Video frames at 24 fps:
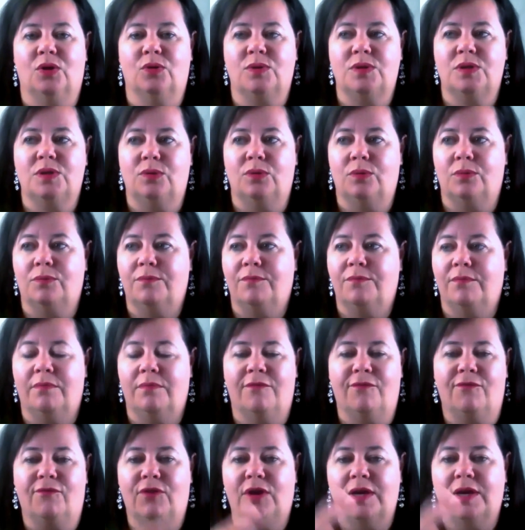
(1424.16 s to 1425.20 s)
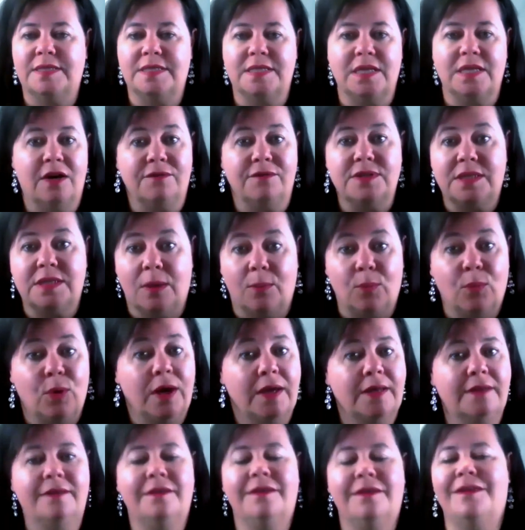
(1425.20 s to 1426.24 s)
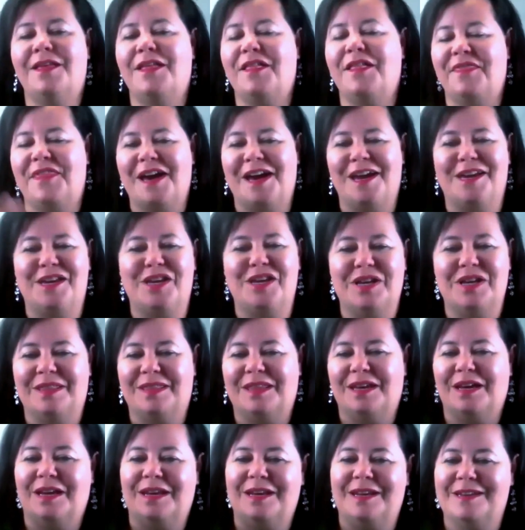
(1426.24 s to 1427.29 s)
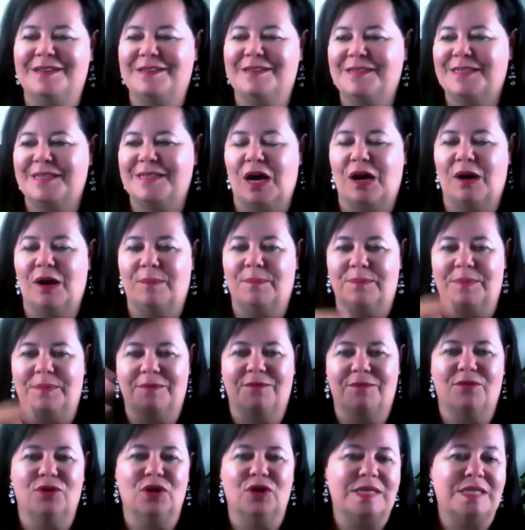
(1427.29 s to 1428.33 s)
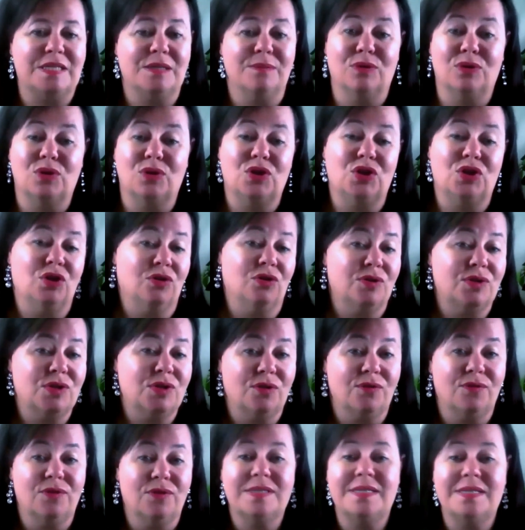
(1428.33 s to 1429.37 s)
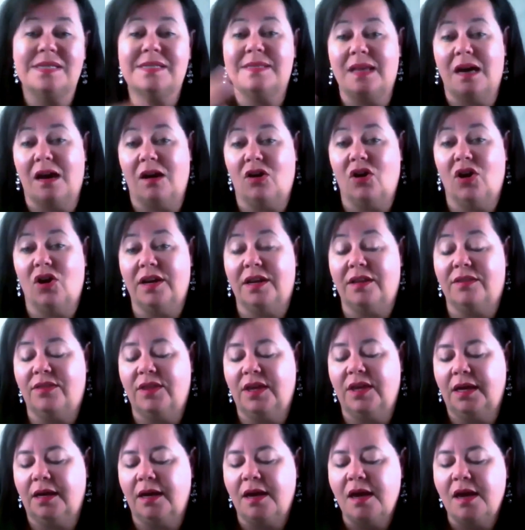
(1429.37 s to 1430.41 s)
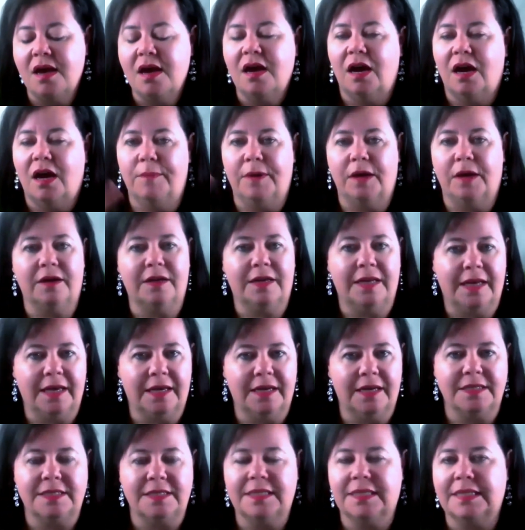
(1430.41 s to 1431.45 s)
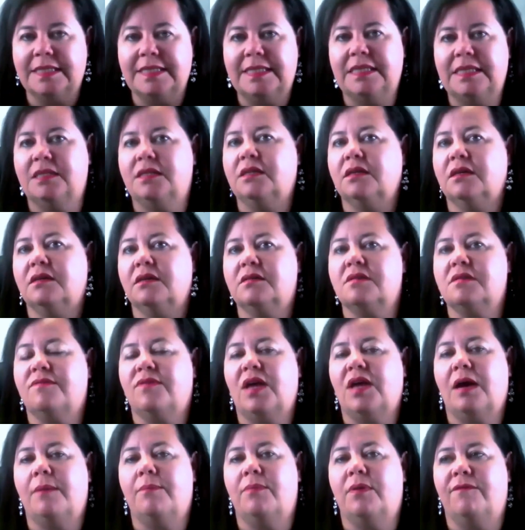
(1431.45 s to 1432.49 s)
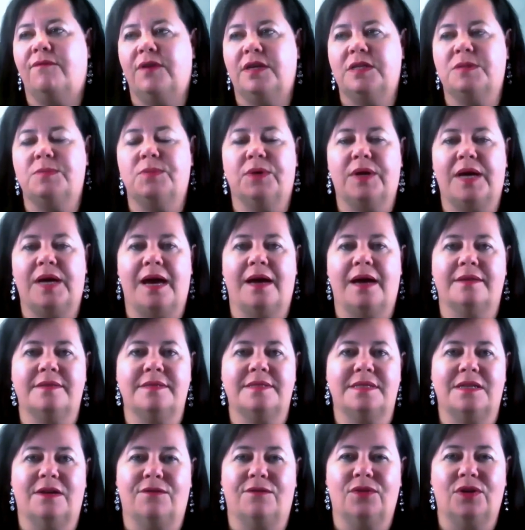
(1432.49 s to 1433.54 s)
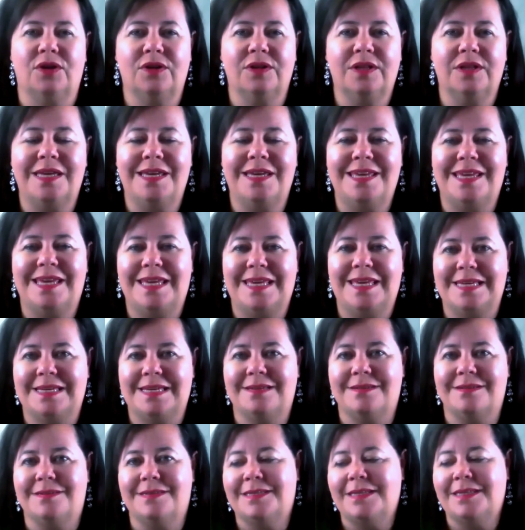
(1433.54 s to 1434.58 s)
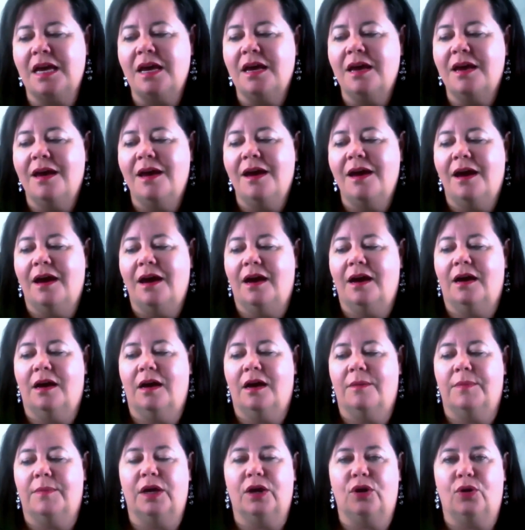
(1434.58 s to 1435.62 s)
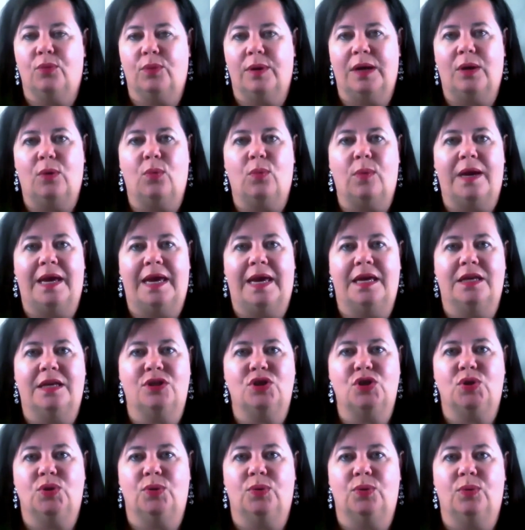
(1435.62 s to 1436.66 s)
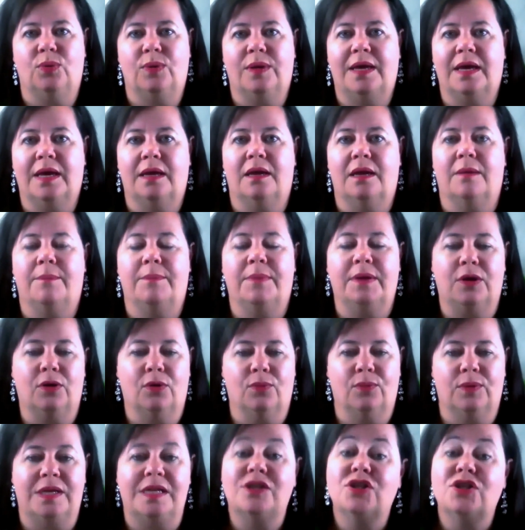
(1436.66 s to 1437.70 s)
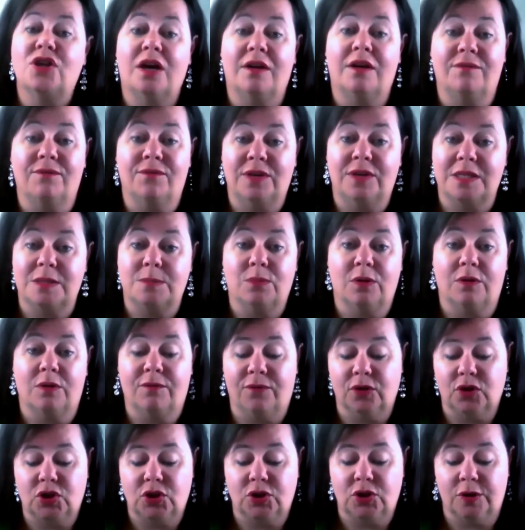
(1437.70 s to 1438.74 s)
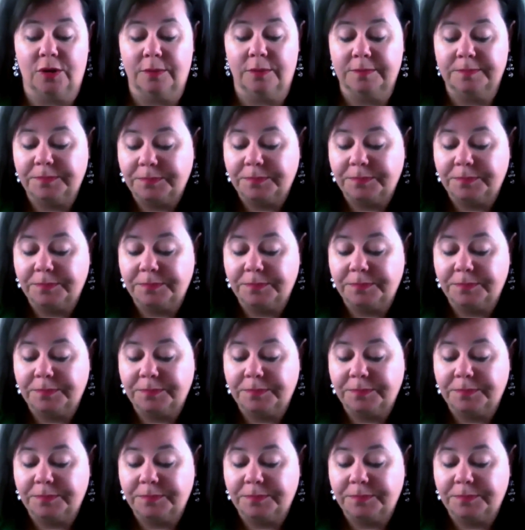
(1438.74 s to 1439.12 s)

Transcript: to friends of someone that is very similar to your services, that kind of thing. I'm not going to get into the details of that, but Facebook ads definitely is a great way to get a bigger reach on Facebook for sure.